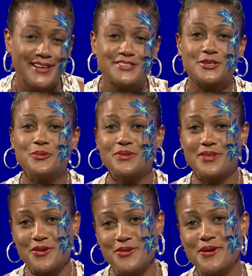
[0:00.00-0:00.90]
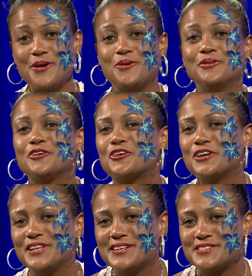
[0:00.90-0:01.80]
So there you go.
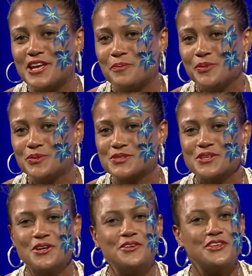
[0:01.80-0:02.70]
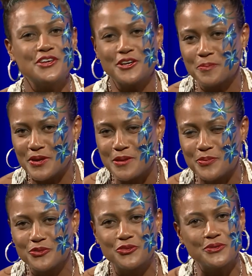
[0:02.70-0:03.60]
Good examples, young
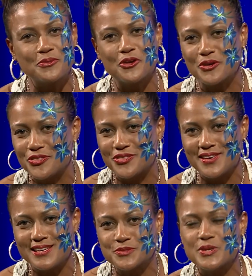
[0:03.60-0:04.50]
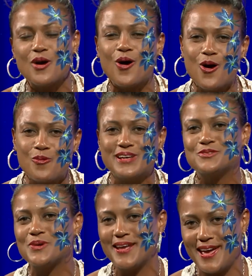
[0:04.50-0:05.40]
people doing good things. We
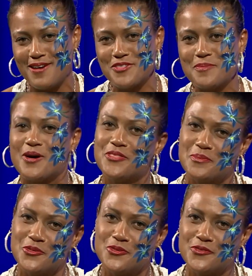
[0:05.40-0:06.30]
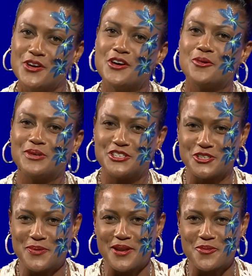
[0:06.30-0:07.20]
always want to have them on the move with
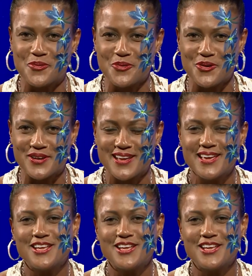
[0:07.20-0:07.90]
Joanna Ward.